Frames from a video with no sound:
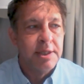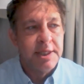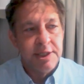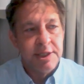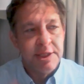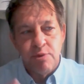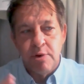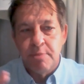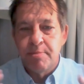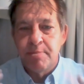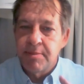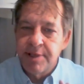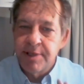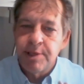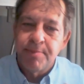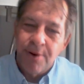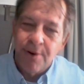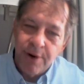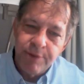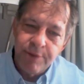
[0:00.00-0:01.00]
That the
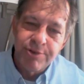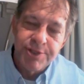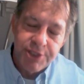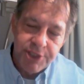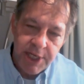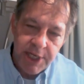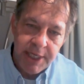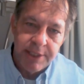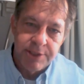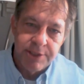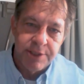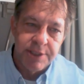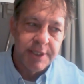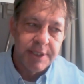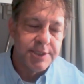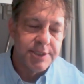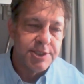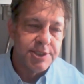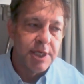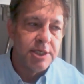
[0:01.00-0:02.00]
Republican Party was
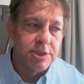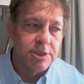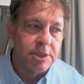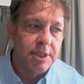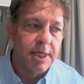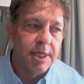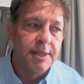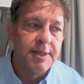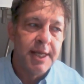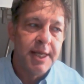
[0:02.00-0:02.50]
changing essentially,